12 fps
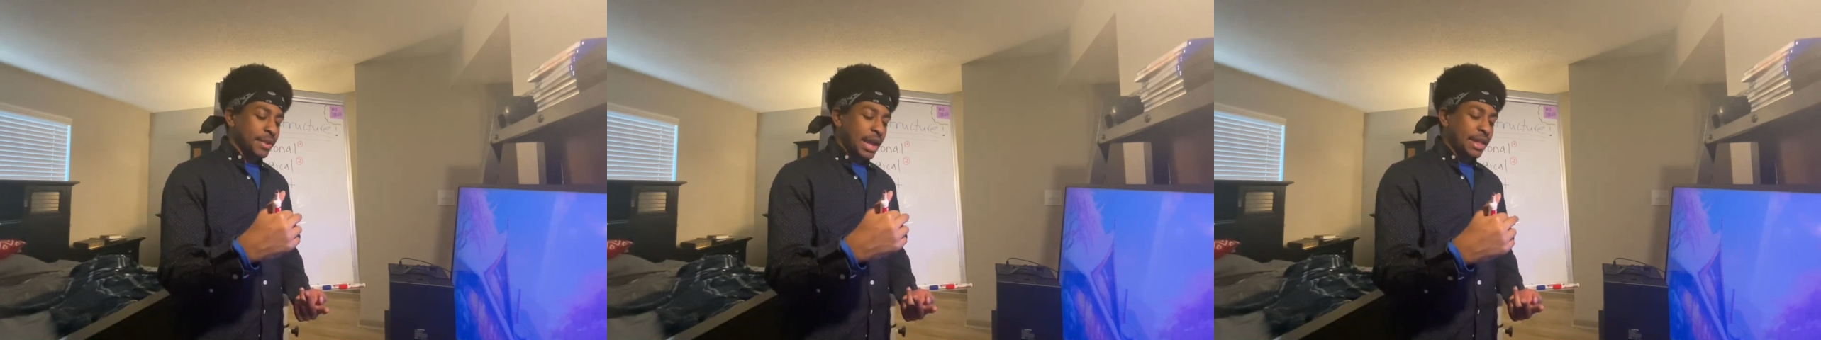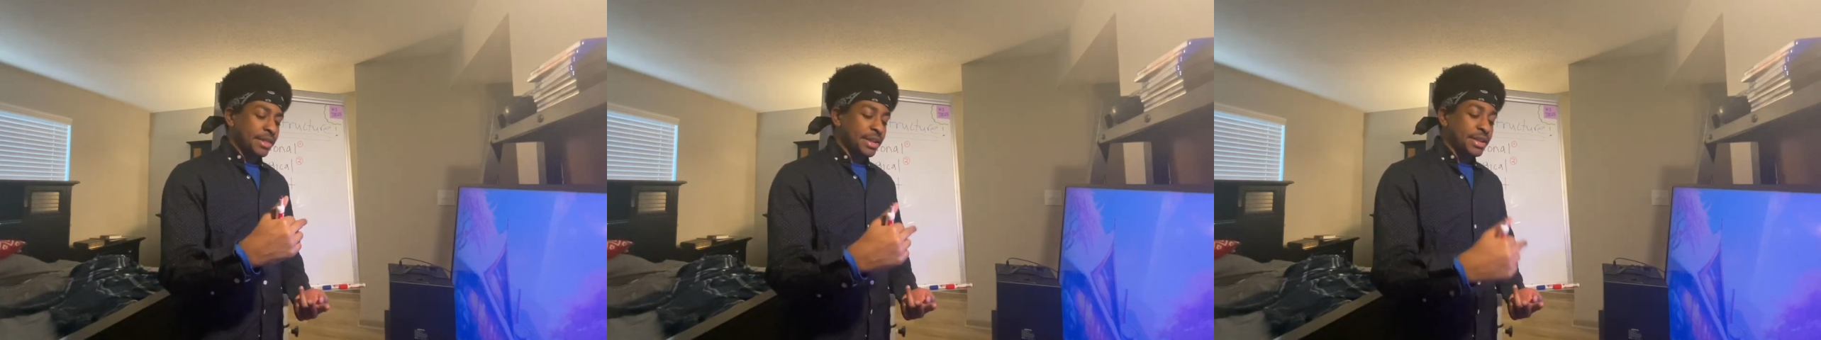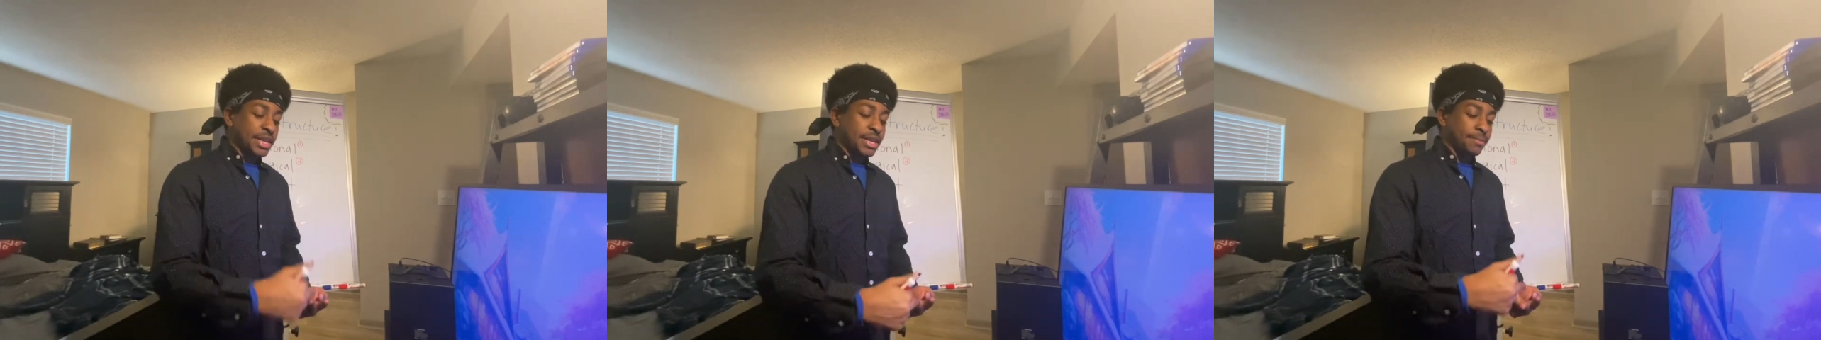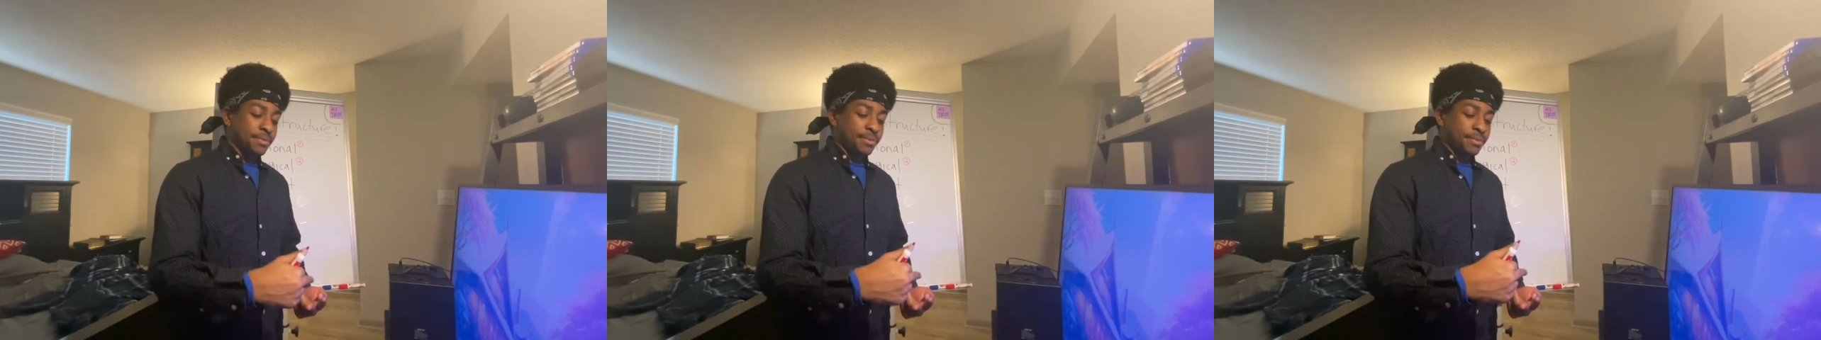and the
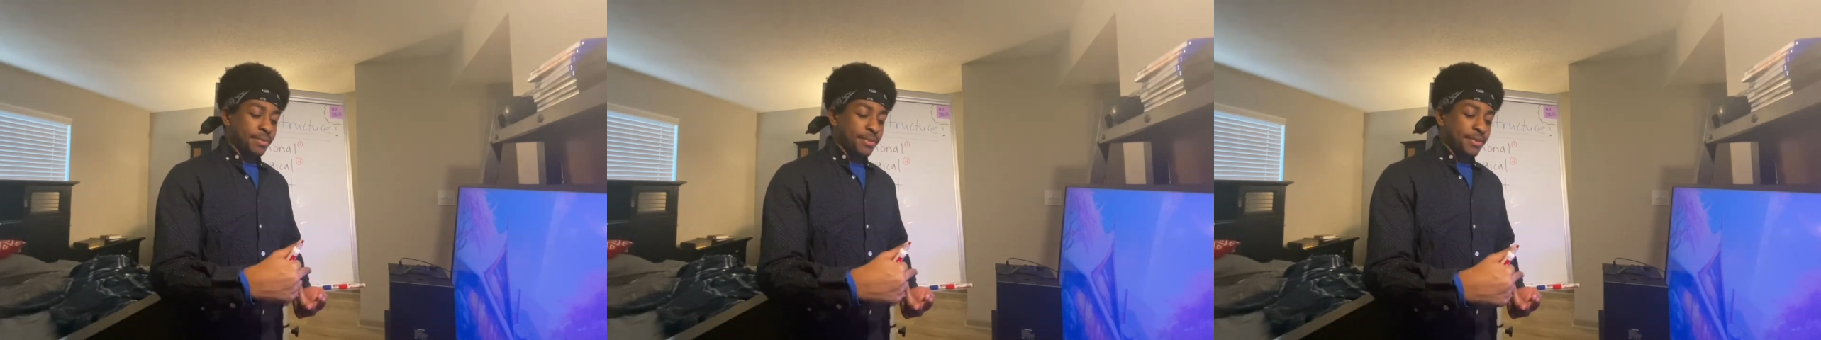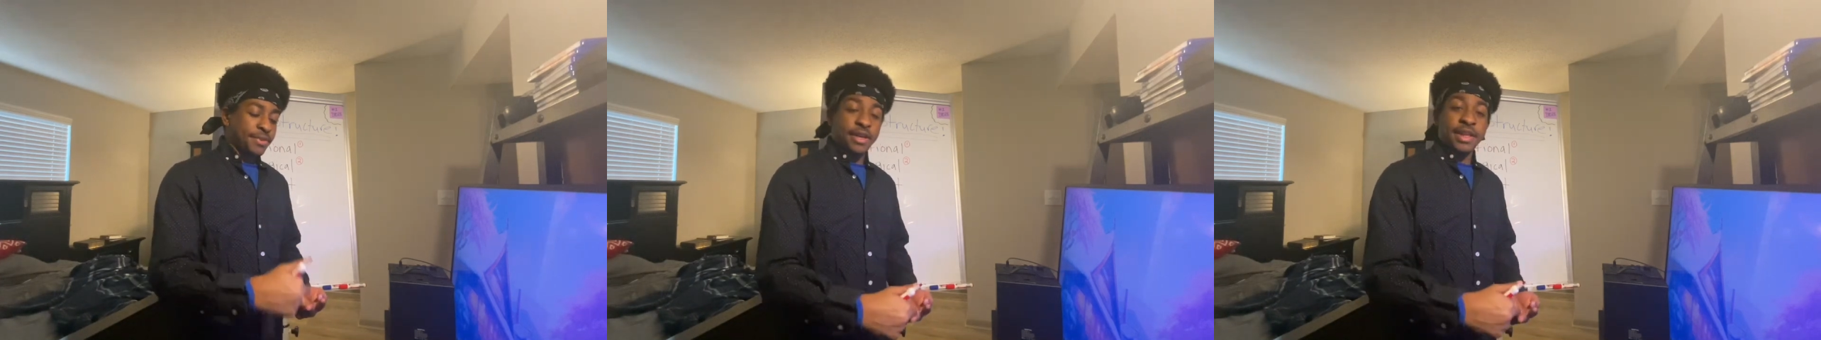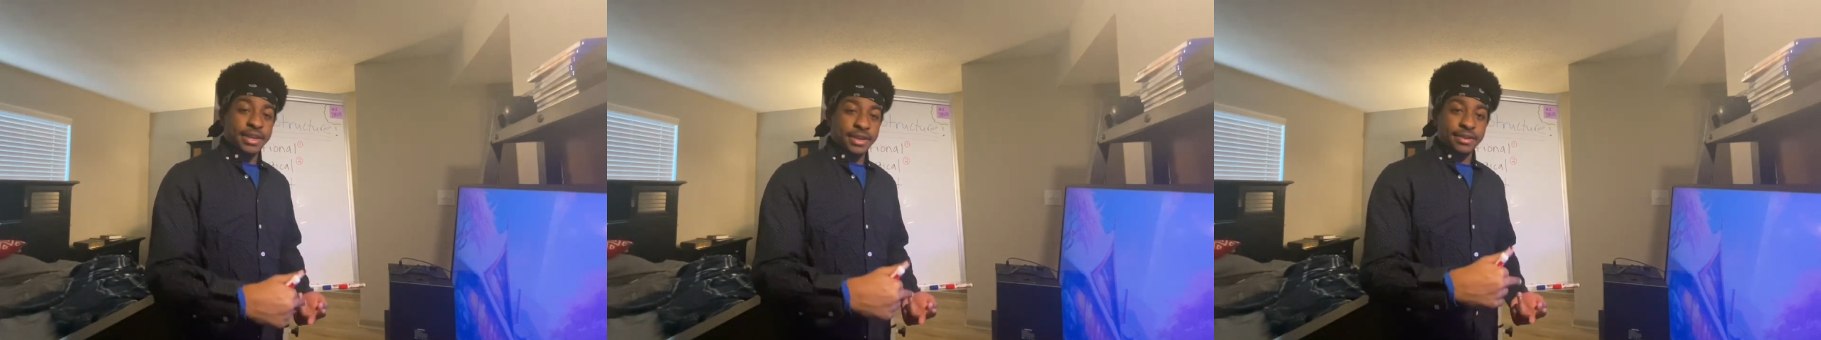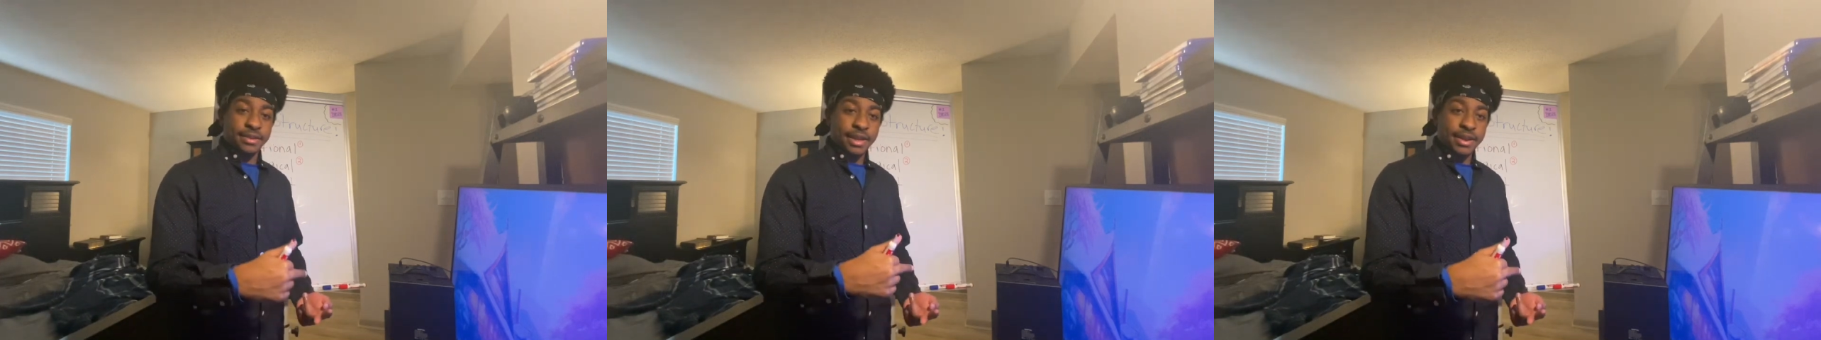deep study
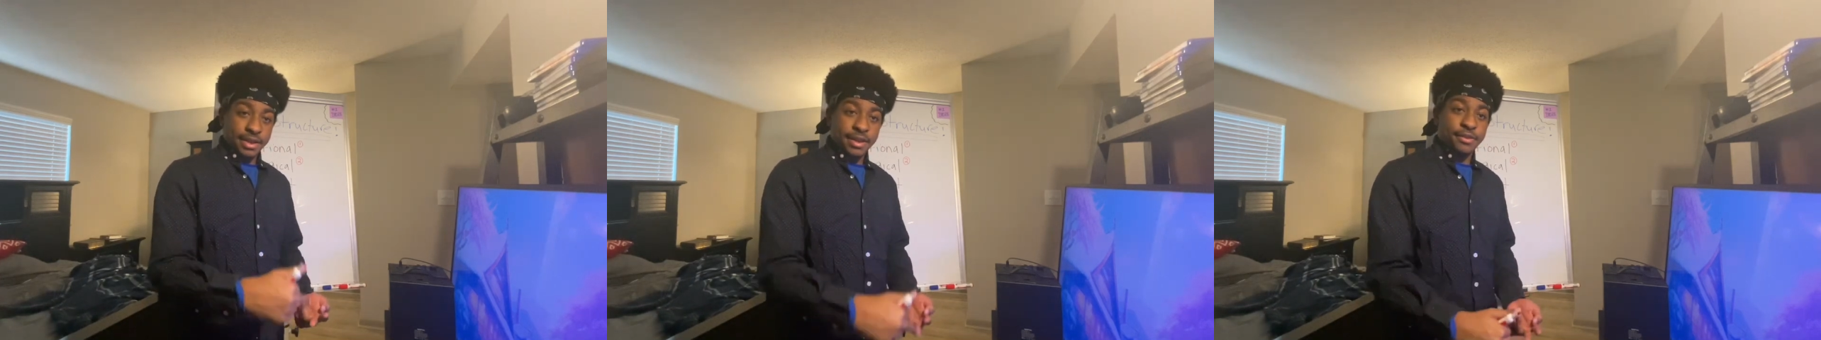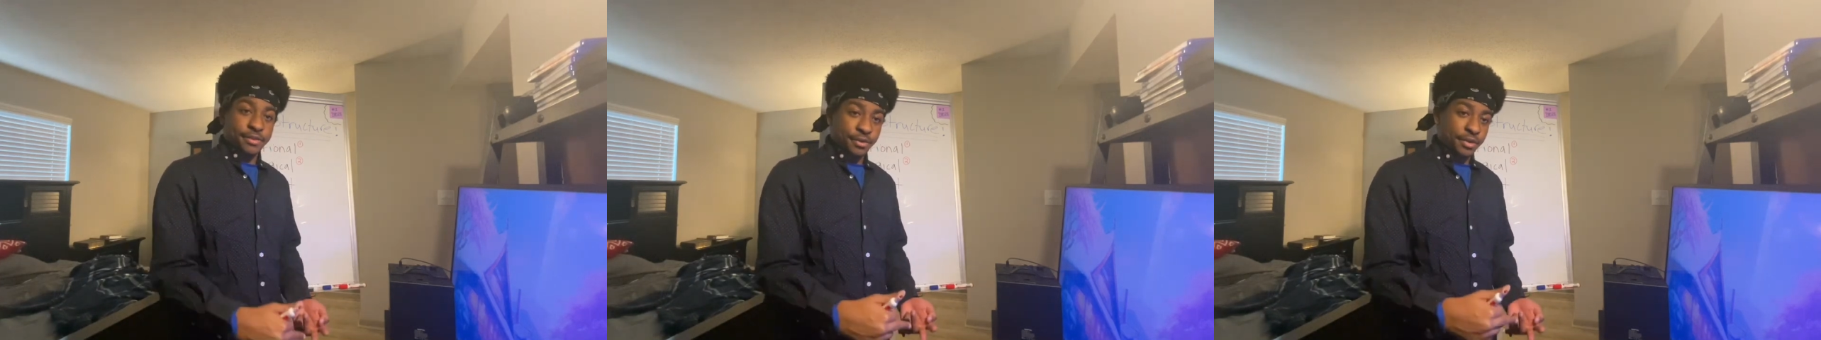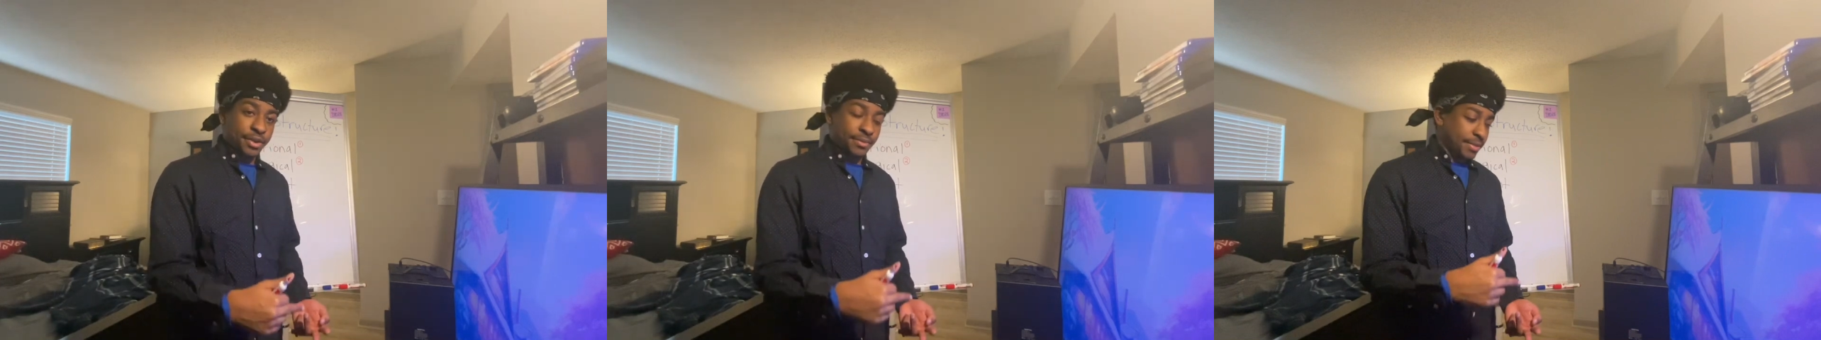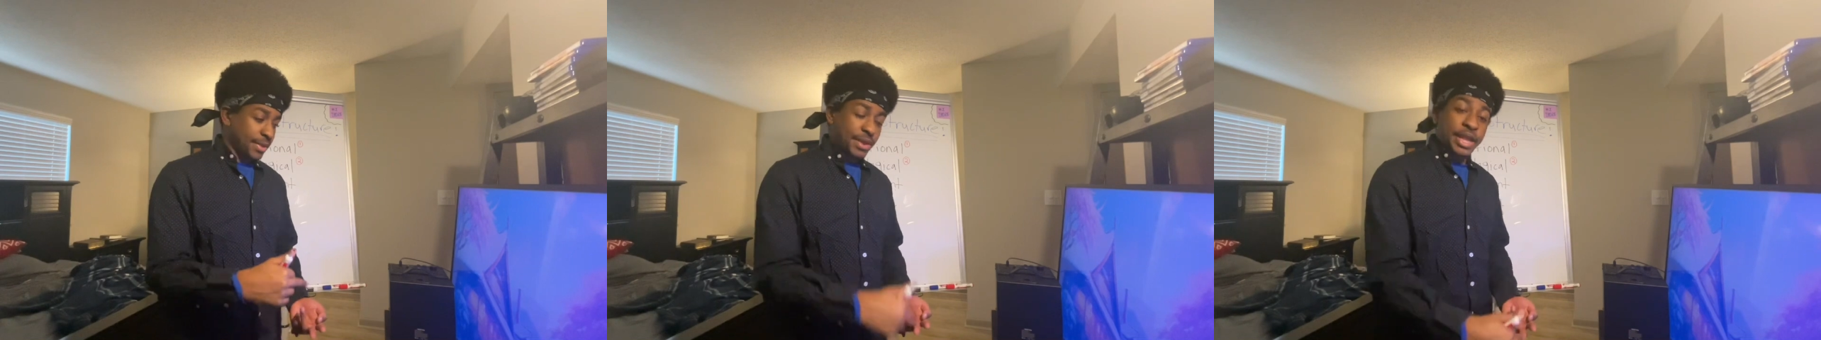and history
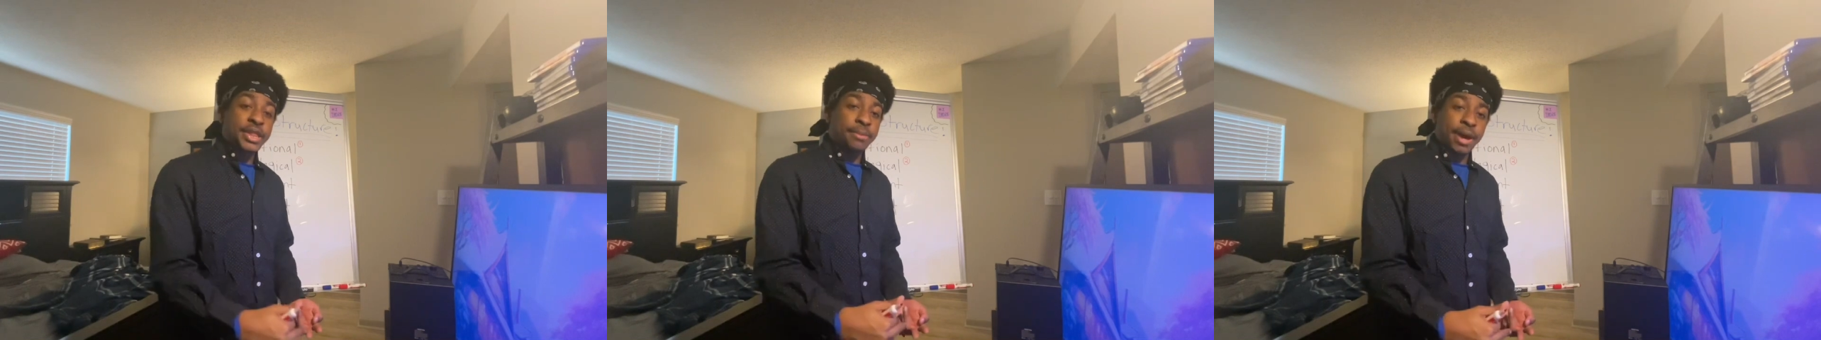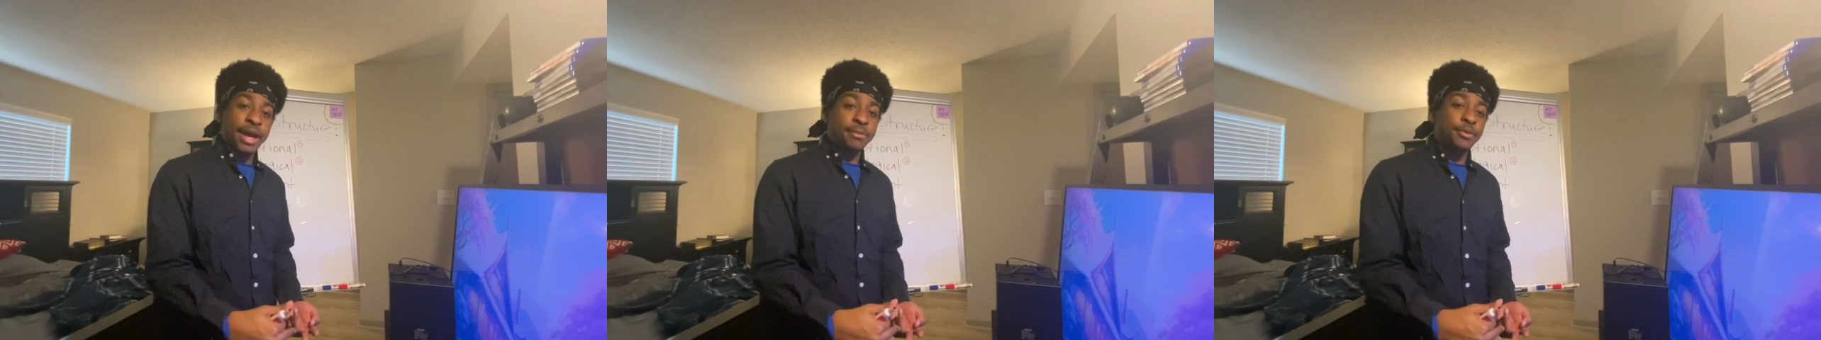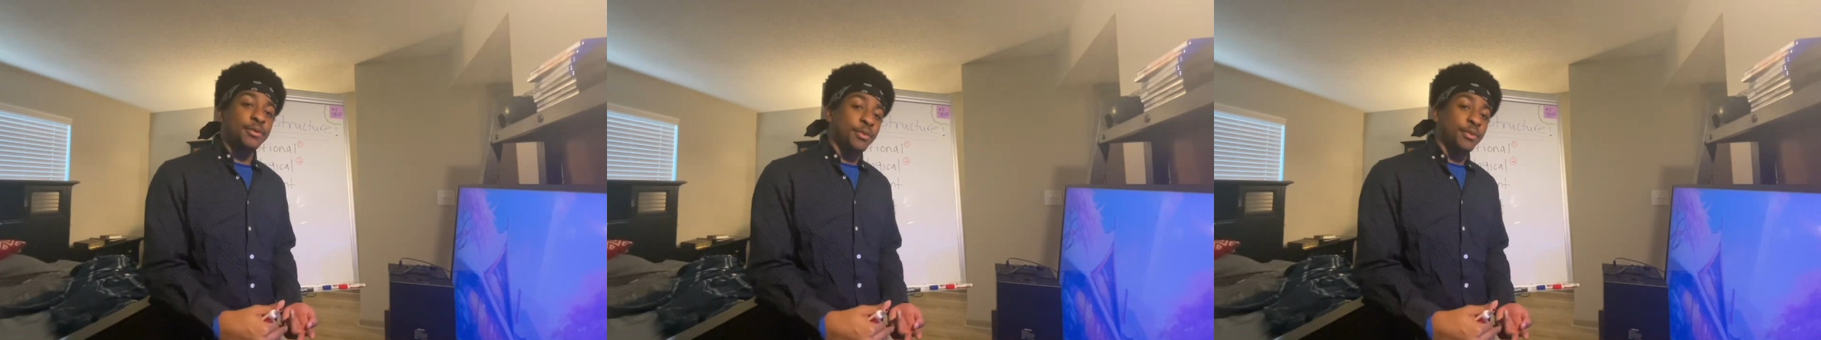in the Bible.